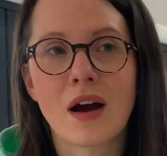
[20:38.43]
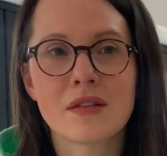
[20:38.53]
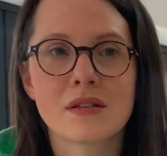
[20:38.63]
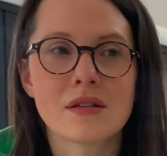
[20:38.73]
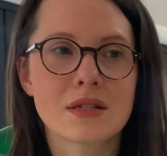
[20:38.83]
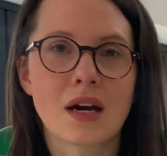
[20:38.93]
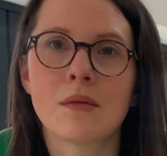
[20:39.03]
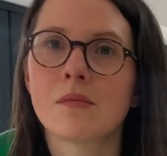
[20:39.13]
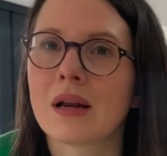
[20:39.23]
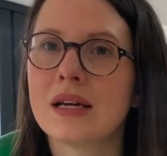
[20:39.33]
I think there's a time
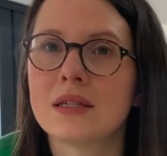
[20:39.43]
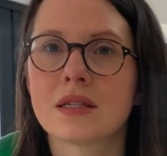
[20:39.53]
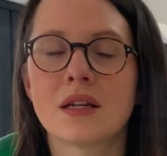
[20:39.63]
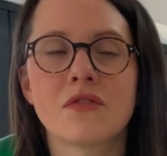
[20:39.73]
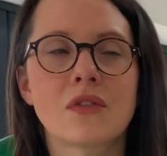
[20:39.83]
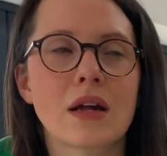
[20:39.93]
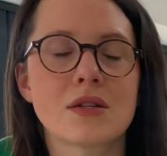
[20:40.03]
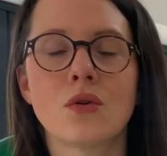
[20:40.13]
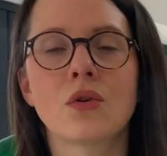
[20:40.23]
and place, and if that's your